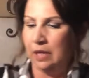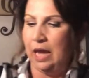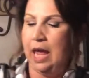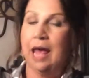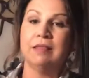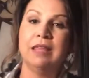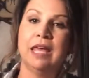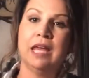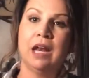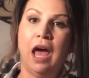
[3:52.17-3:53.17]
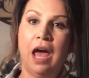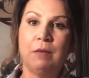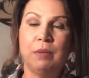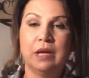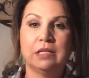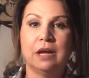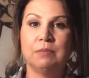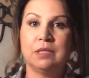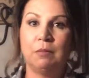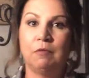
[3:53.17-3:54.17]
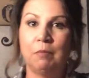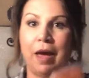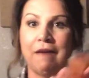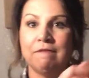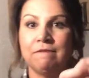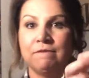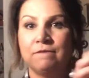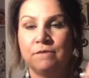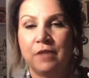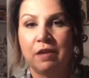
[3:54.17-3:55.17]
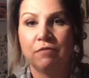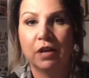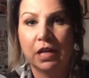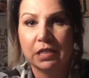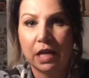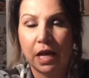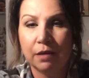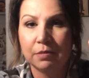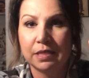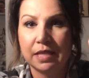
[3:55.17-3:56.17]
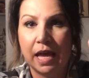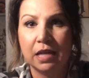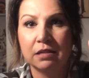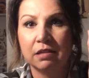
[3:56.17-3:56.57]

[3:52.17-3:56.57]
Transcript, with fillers: And then I picked up some of my favorite um, scent.